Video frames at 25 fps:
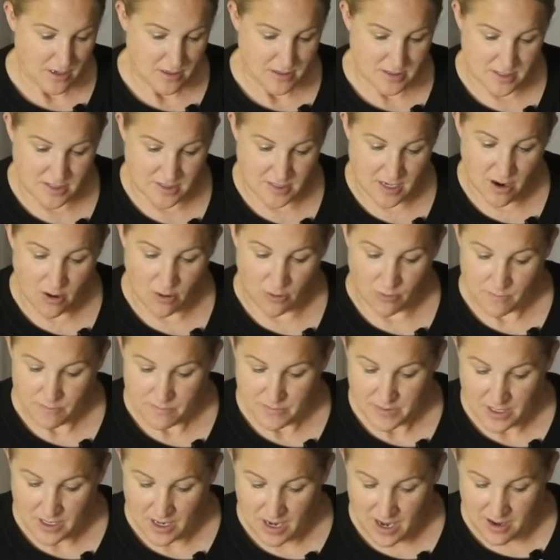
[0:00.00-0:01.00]
So,
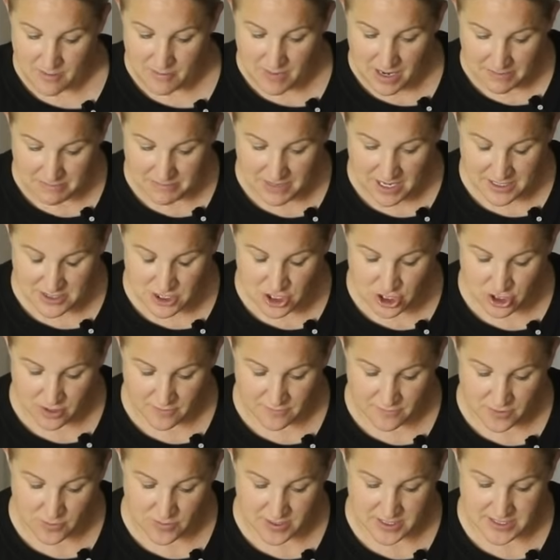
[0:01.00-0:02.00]
um, I'm not sure
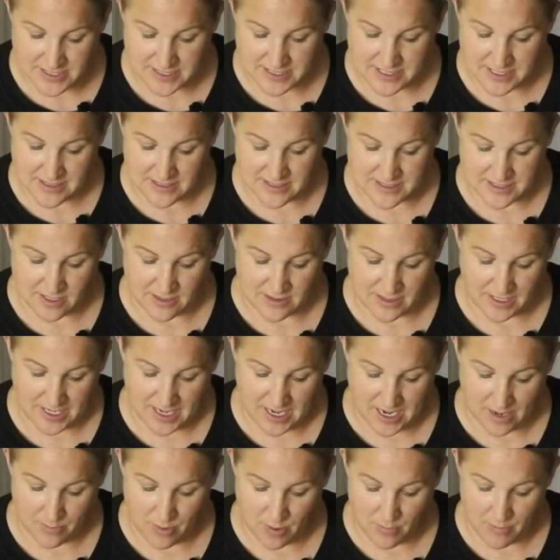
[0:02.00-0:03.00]
if you can see this on the
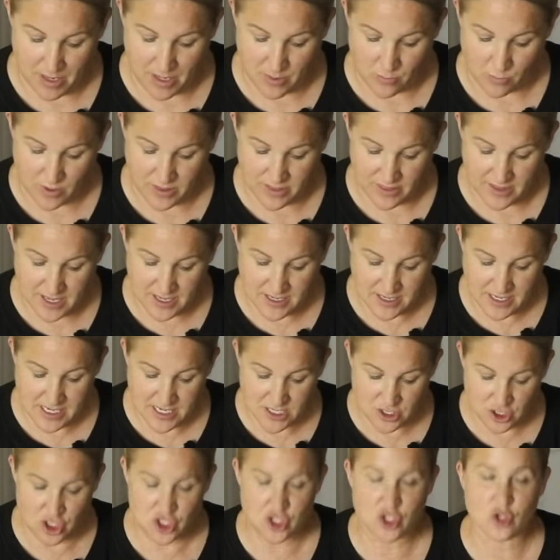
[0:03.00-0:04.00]
camera, but within
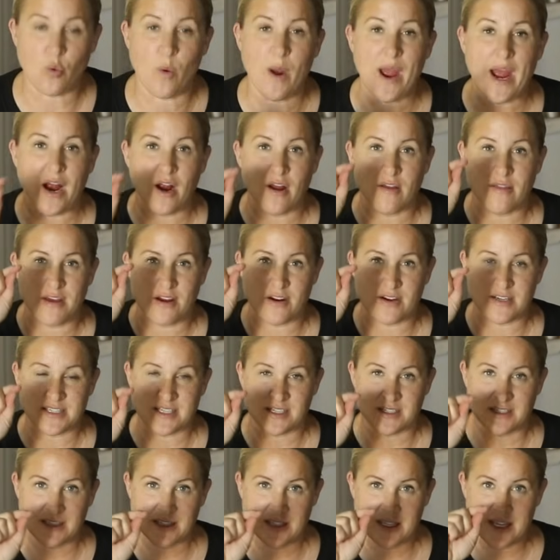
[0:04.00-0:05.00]
each square, there is
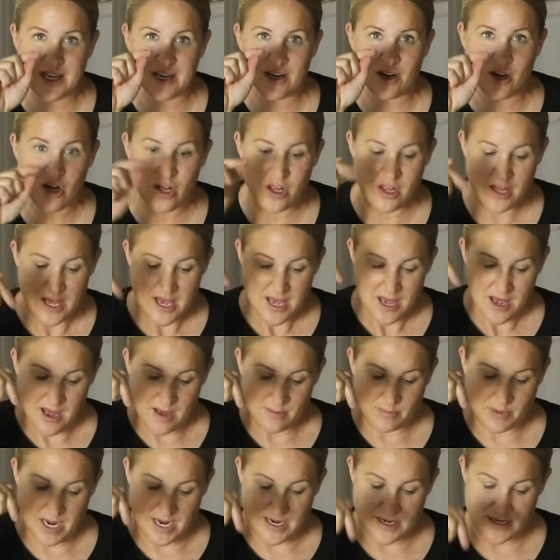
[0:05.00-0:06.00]
a little
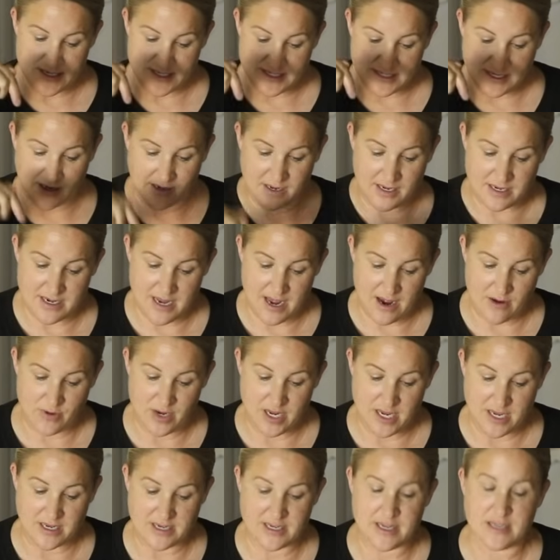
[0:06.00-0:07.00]
um, kind of sunken down
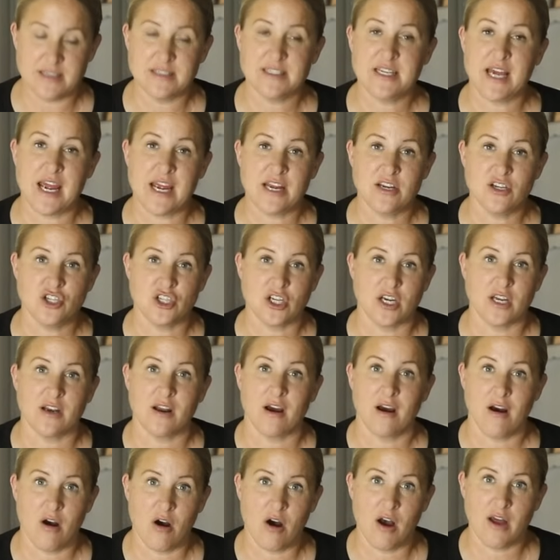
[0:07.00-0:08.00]

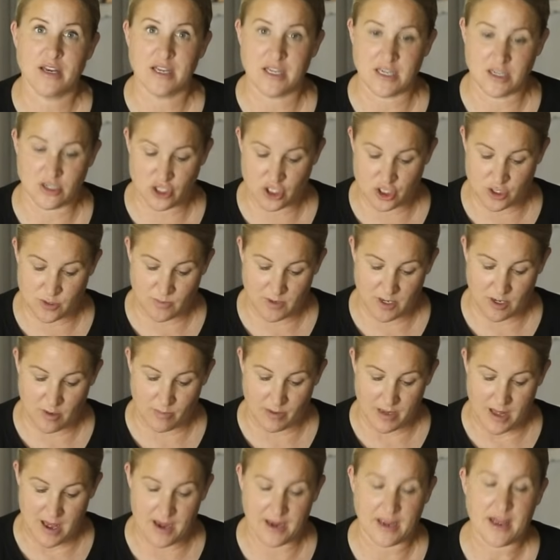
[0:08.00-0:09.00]
indentation on each soil
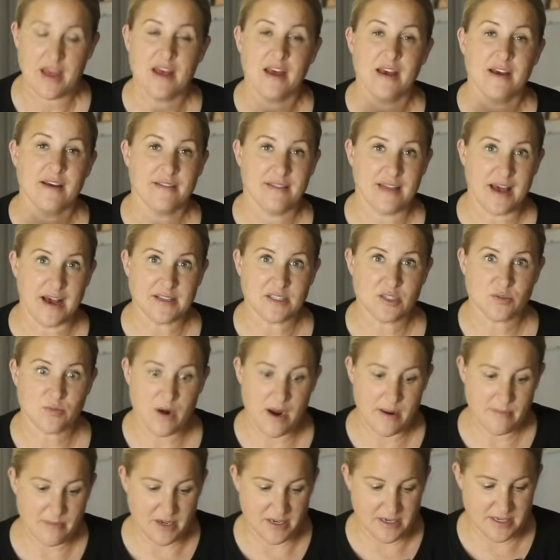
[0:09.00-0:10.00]
block that's
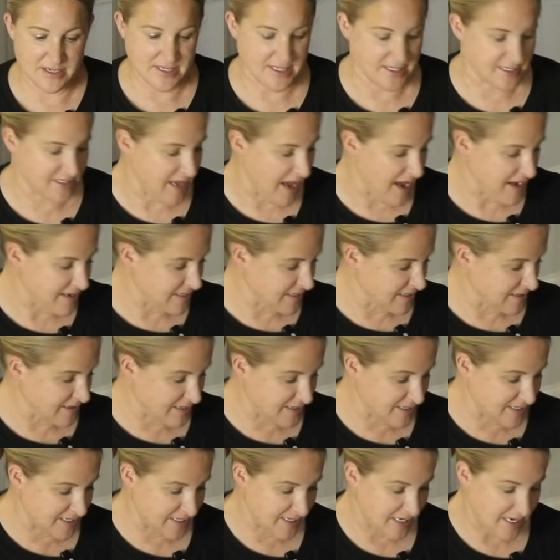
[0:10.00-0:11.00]
where I'm going to set
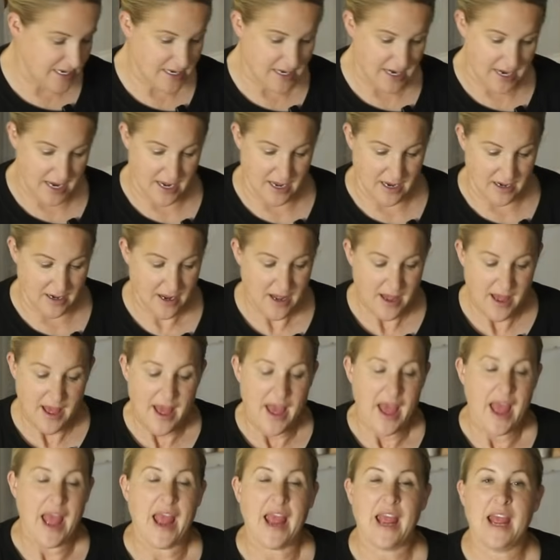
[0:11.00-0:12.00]
the seed in.
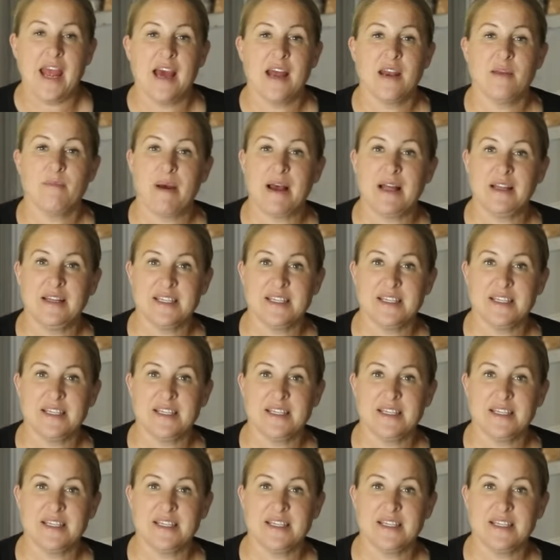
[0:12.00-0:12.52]
And my